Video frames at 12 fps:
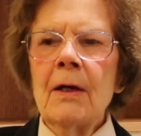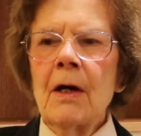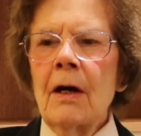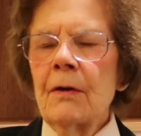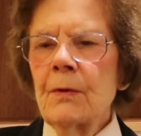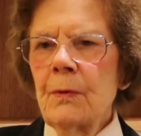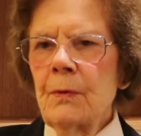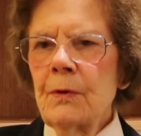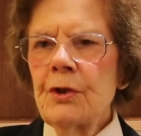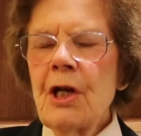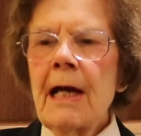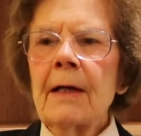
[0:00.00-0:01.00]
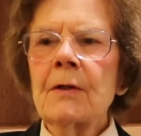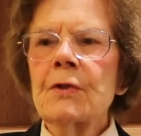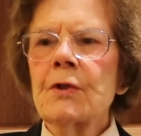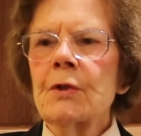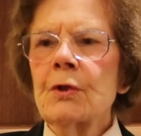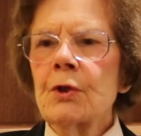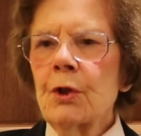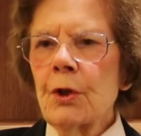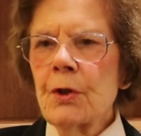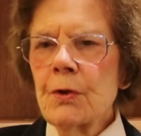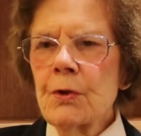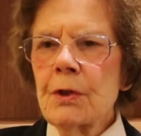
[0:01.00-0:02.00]
our jackets and
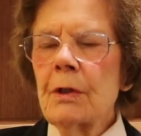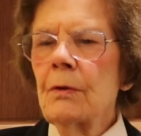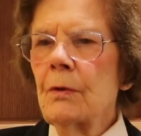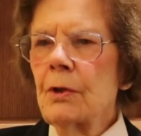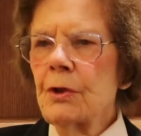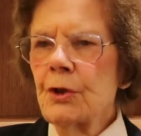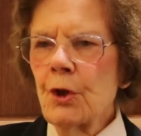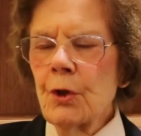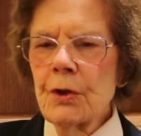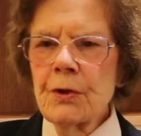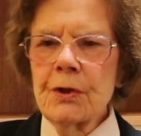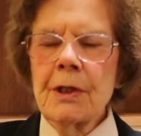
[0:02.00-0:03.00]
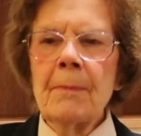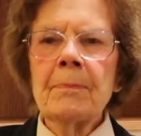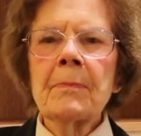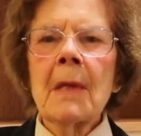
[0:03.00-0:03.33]
skirts and shirts.